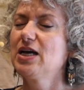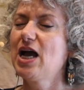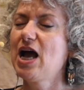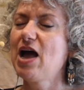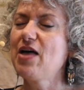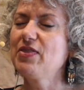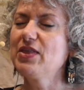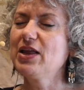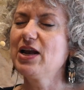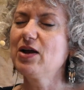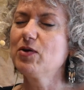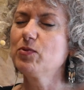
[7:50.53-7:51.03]

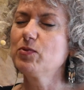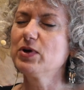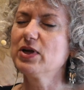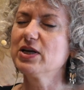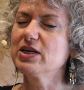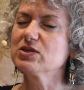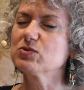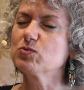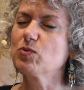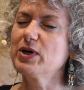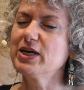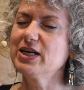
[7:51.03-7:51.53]
And then I
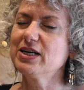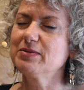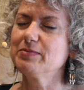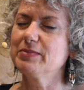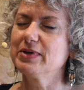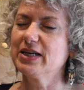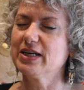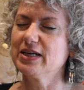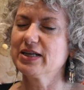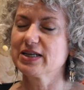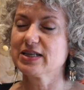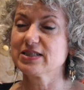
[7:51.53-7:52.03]
realized, wait a
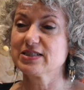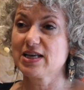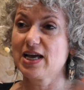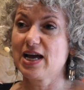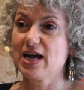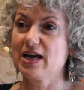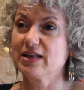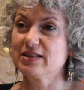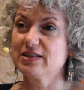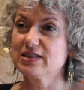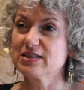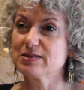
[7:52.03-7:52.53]
minute, because I
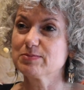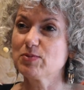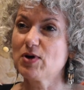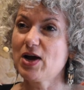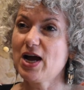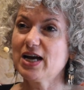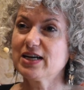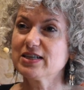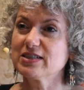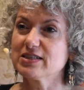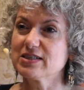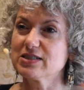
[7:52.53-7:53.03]
had this
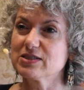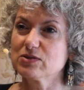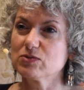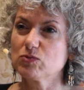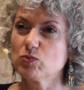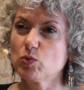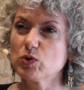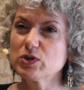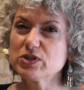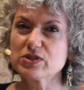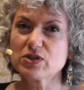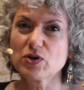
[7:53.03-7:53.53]
practice,
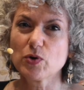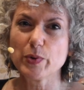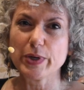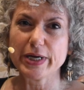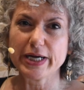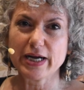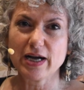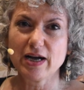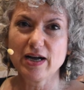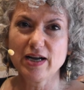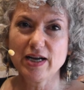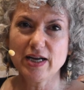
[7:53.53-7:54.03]
what's
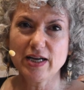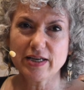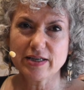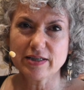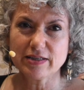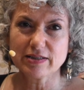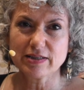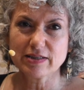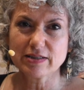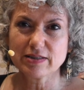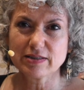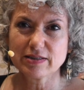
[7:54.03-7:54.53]
going on?
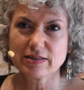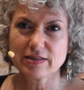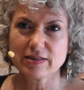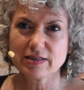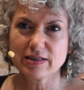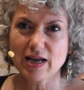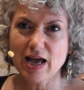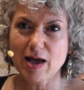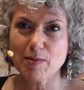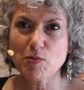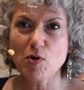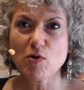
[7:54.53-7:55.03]

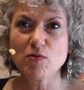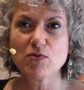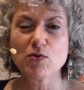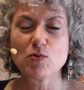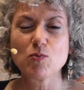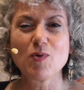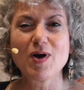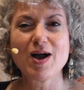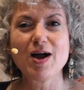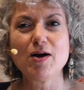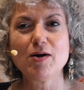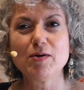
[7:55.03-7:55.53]
I'm
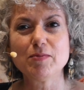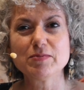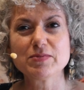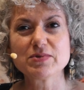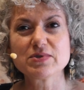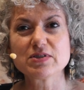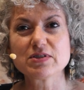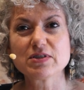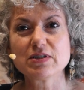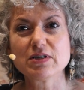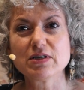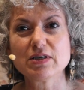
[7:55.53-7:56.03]

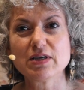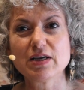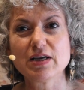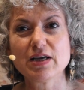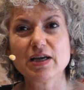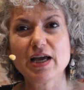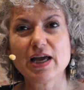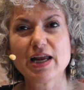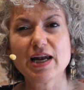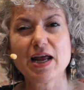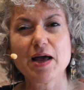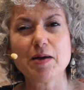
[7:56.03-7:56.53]
overwhelmed,
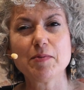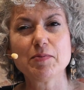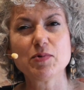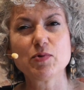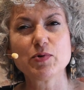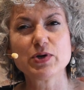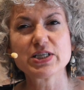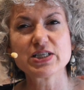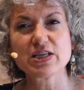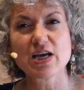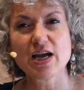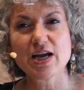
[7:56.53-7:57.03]
and I'm
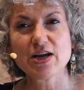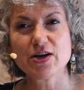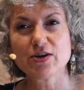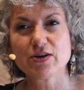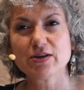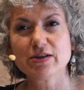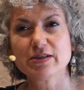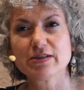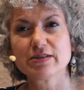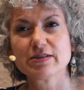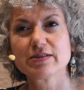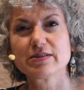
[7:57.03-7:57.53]
retired.